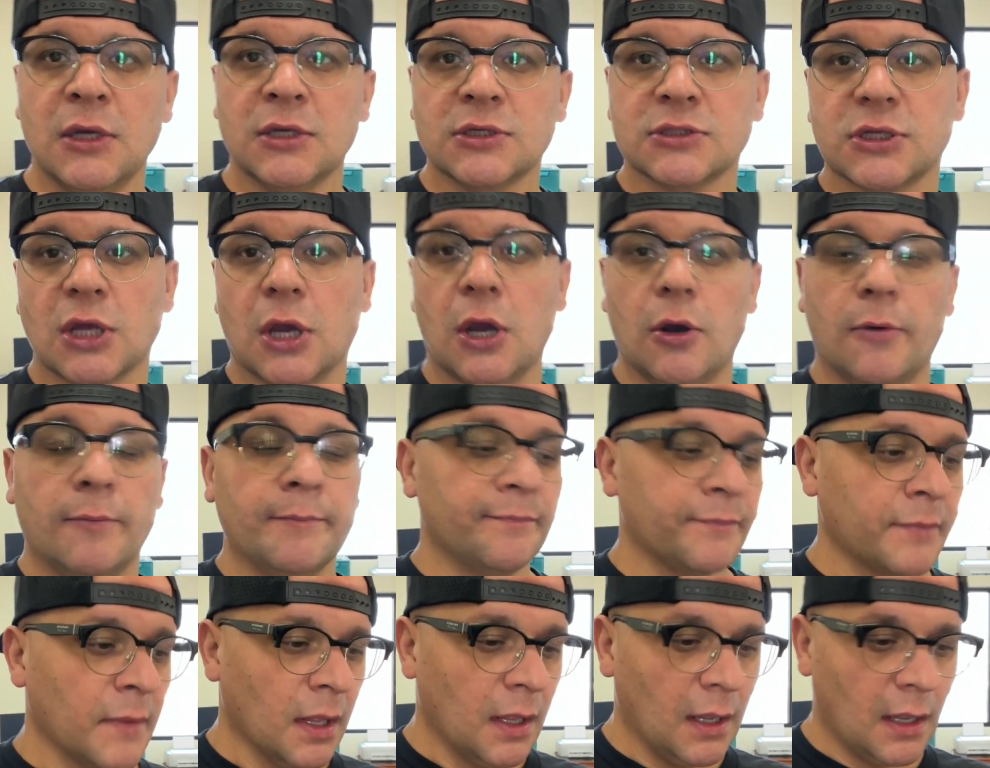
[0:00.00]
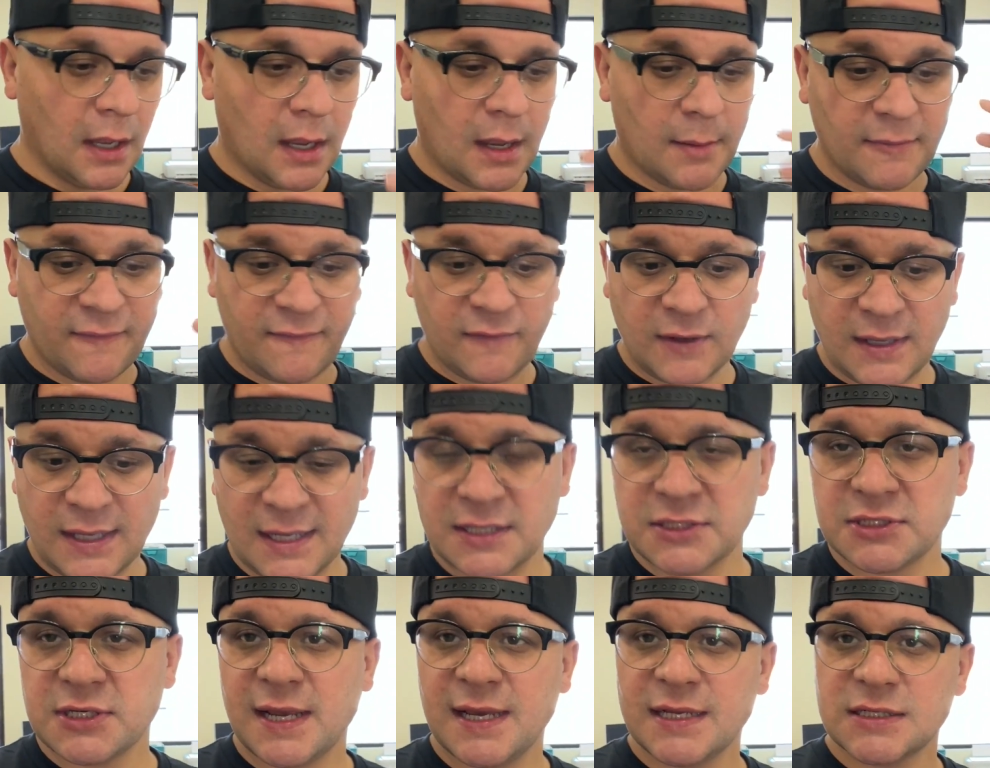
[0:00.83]
So um, if you get
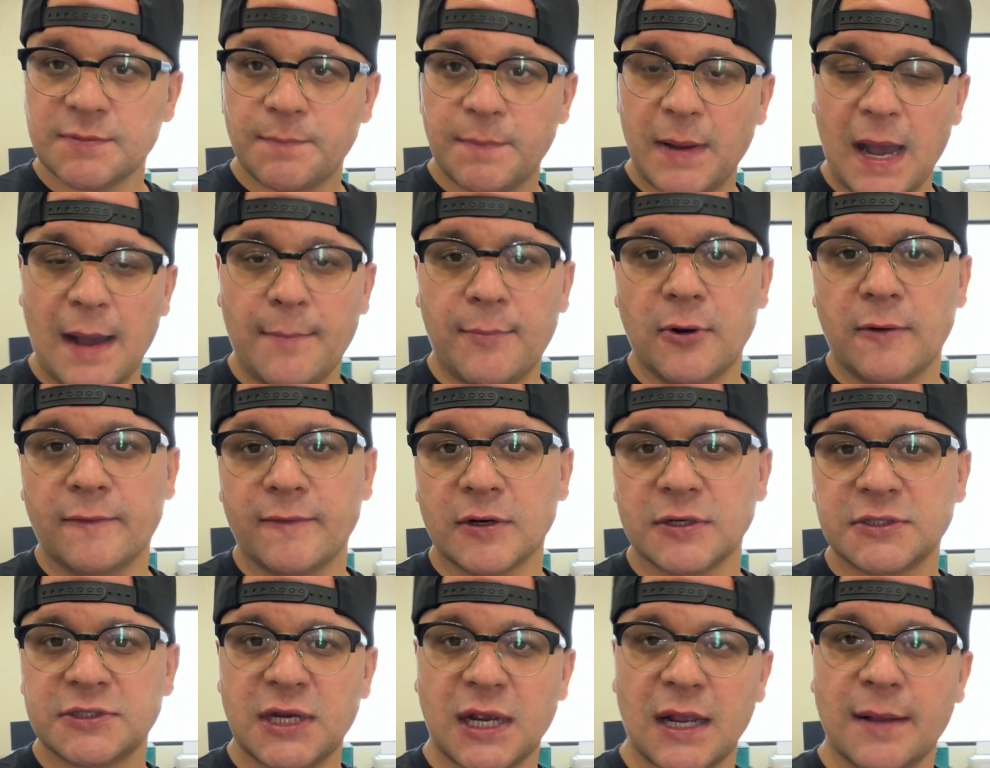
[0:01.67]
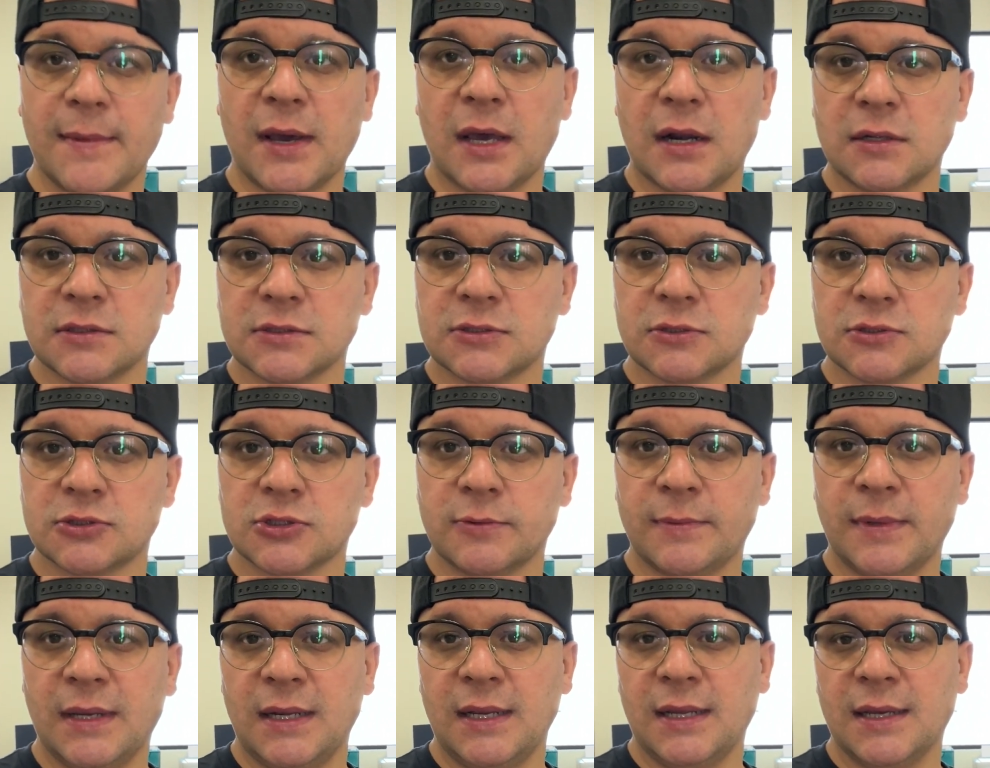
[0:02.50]
a chance, pop over, check them out on
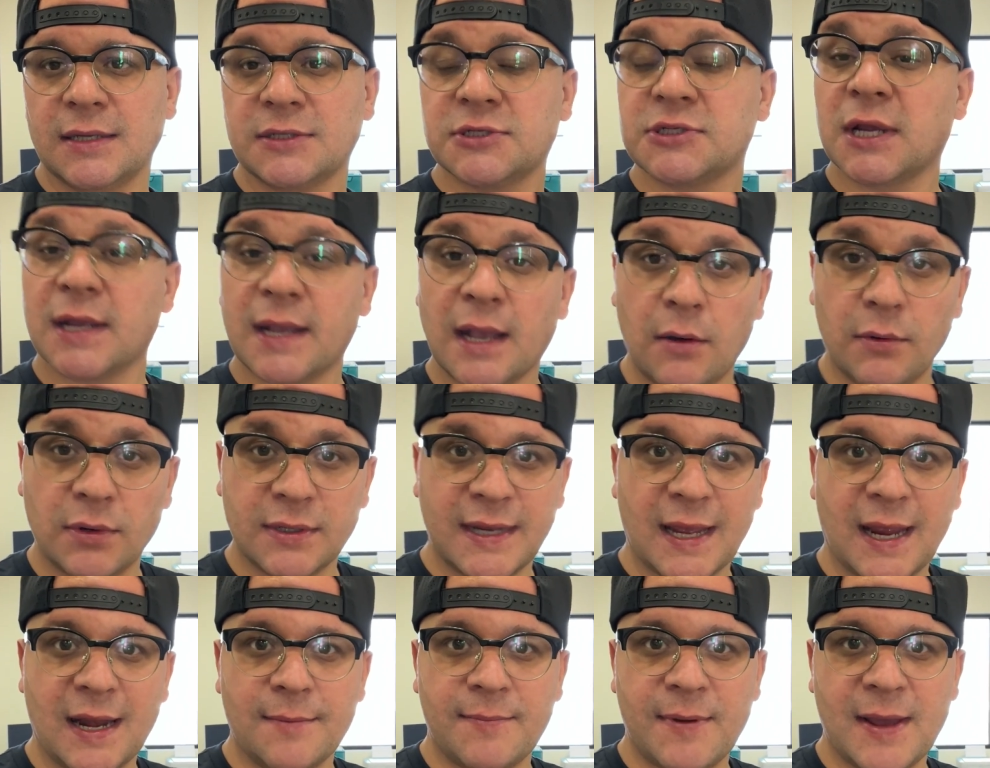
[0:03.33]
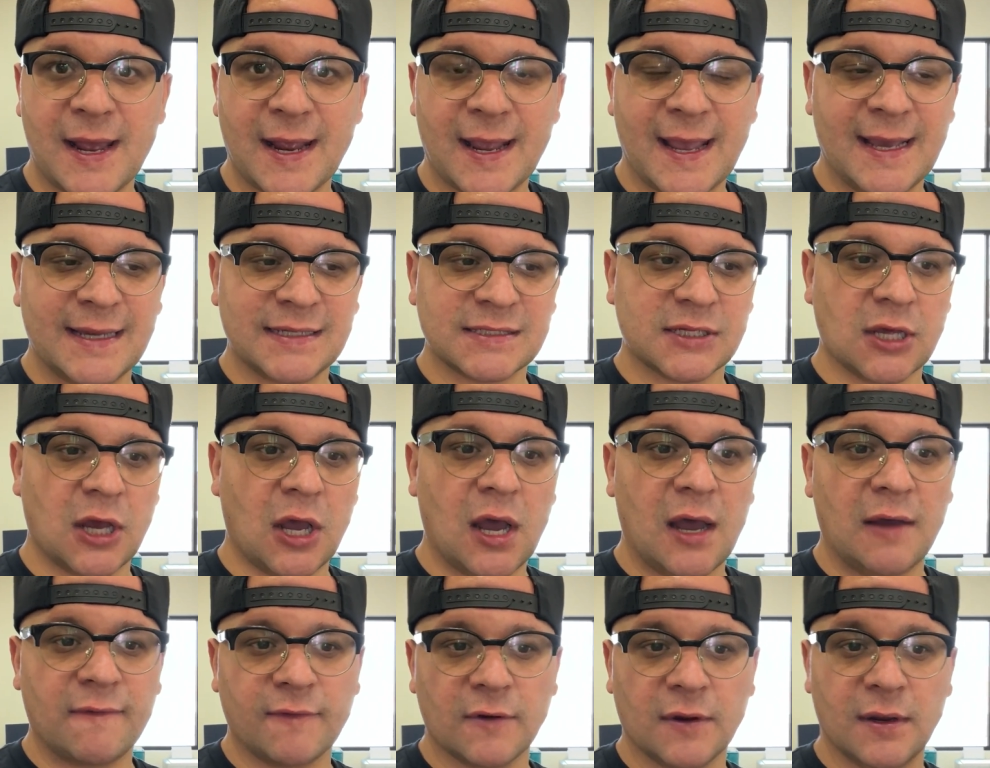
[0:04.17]
social media, check out what Dynapac has to
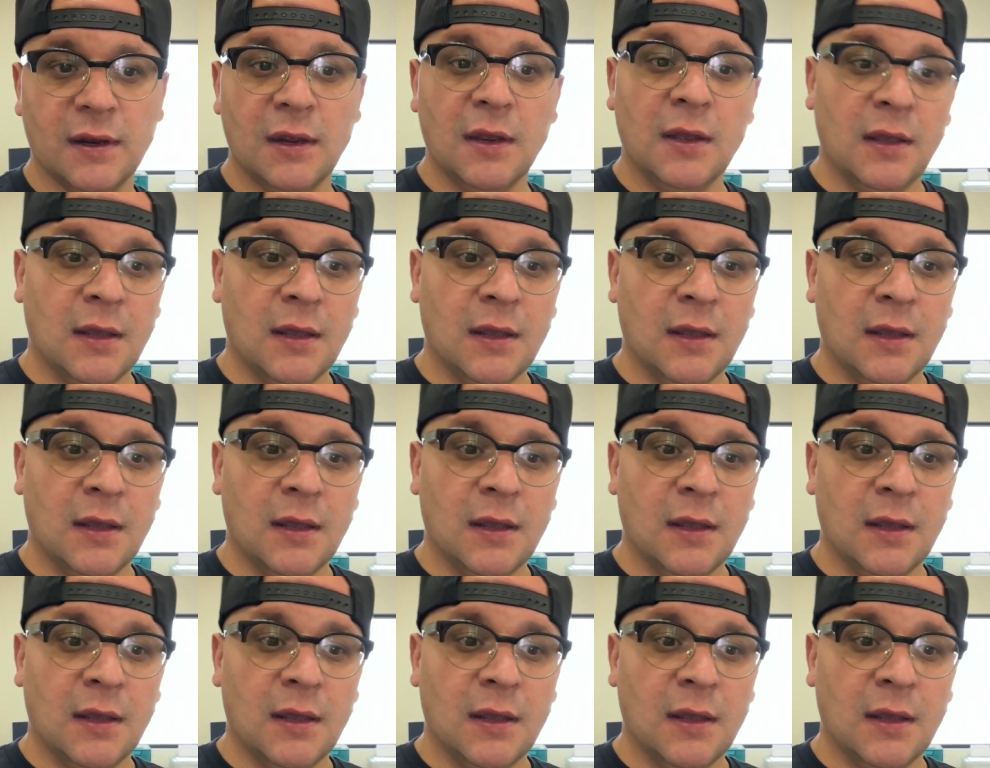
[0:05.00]
offer.